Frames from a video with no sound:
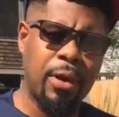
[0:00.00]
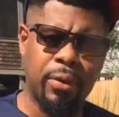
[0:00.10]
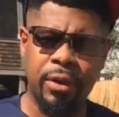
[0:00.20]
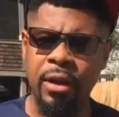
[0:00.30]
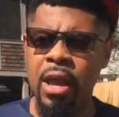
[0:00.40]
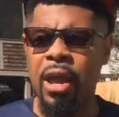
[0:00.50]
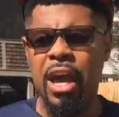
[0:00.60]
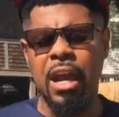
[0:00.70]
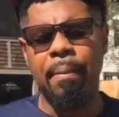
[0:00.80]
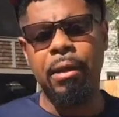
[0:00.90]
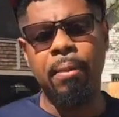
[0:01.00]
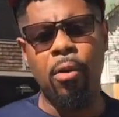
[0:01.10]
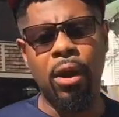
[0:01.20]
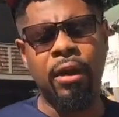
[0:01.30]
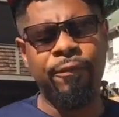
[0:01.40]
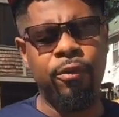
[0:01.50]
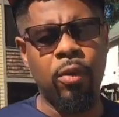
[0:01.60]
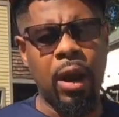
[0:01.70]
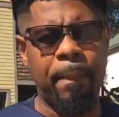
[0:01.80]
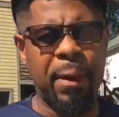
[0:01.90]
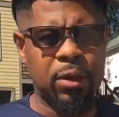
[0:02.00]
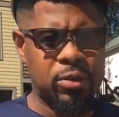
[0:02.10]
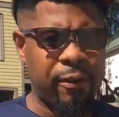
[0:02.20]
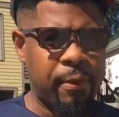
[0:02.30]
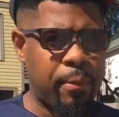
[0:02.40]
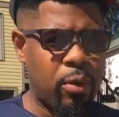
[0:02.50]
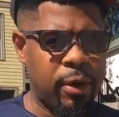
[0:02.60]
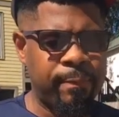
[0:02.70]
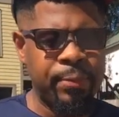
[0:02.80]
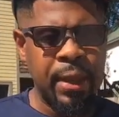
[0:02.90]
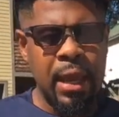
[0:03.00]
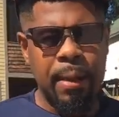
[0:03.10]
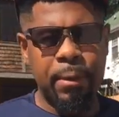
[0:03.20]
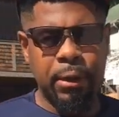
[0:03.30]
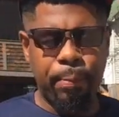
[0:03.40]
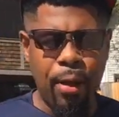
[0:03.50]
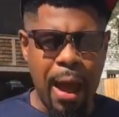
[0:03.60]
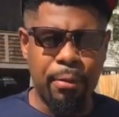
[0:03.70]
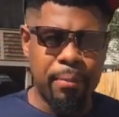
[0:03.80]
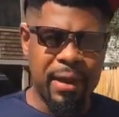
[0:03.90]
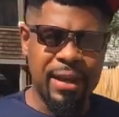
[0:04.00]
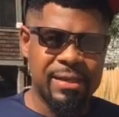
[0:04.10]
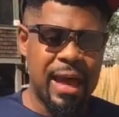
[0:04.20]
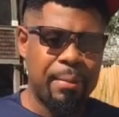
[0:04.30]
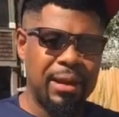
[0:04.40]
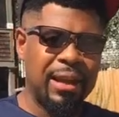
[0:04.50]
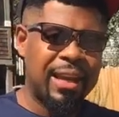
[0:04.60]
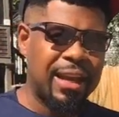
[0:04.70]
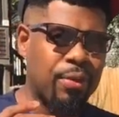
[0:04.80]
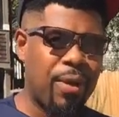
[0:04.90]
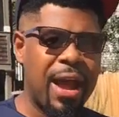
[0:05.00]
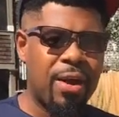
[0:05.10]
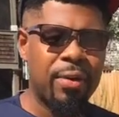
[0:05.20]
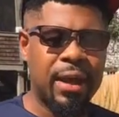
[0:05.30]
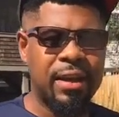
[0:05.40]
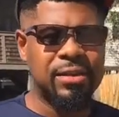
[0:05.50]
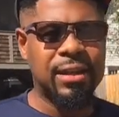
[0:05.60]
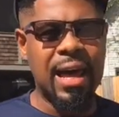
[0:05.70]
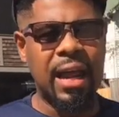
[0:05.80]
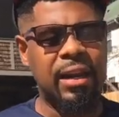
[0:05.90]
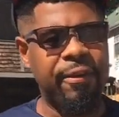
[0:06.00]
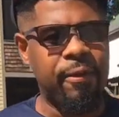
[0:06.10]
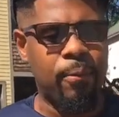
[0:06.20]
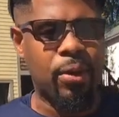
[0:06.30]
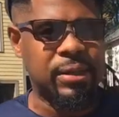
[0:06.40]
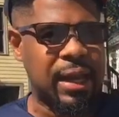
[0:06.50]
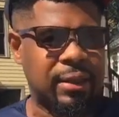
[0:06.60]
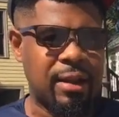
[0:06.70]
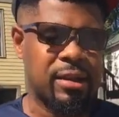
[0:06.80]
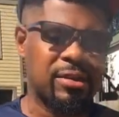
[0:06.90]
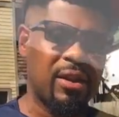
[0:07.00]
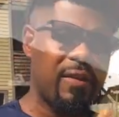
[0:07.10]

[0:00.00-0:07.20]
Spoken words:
motored, and I'm in the market for a belt driven board. But the problem is, I've been looking around and there's a lot of different boards out there. I saw